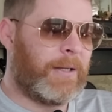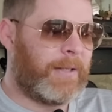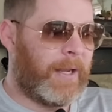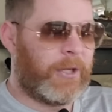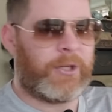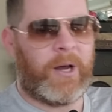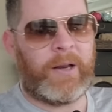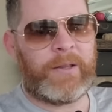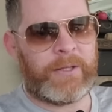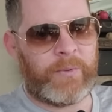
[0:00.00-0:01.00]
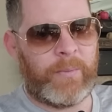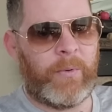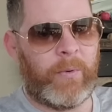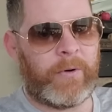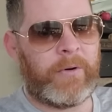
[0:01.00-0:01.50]
take a shot at this
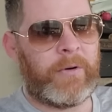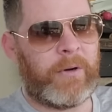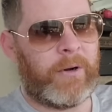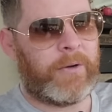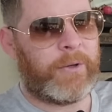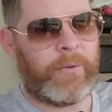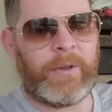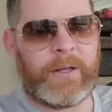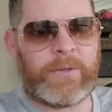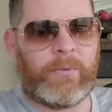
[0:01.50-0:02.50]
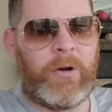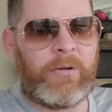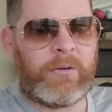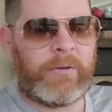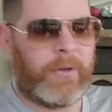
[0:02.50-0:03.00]
reporter? Or do you think it's
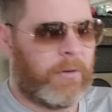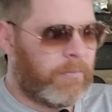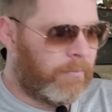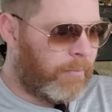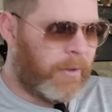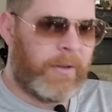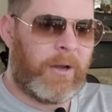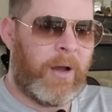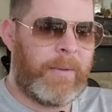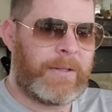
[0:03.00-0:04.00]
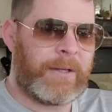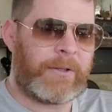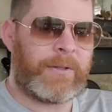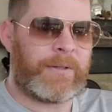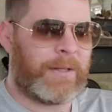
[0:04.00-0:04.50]
wrong? You know, put it in the comment
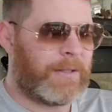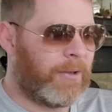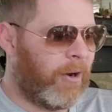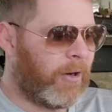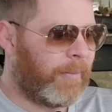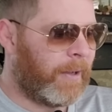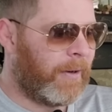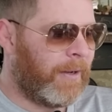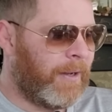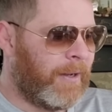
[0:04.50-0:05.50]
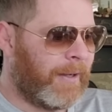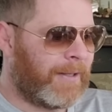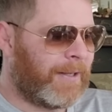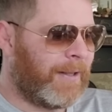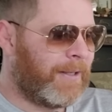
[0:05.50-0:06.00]
sections. Let's talk about it. Like
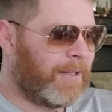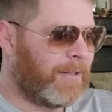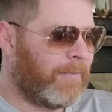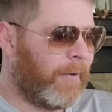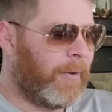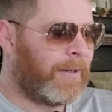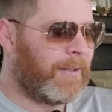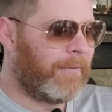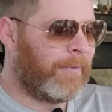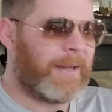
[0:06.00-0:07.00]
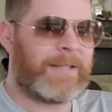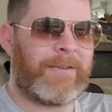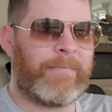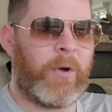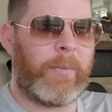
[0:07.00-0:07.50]
I said, this is a very
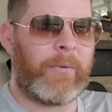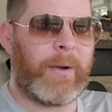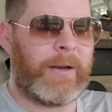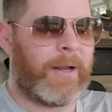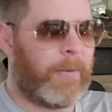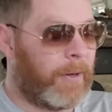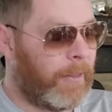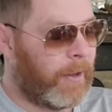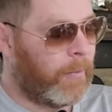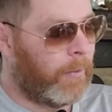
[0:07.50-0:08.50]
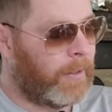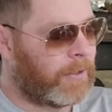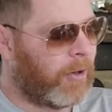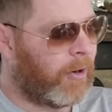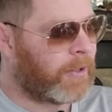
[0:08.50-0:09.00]
divisive moment right now, but I think it really
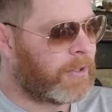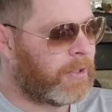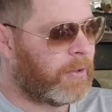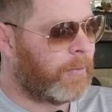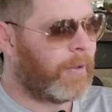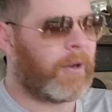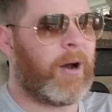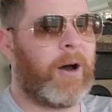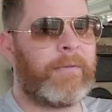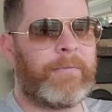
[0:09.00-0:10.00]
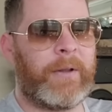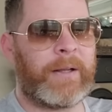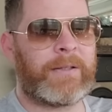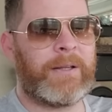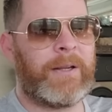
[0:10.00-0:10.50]
talks to the
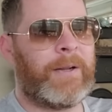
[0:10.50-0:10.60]
conflict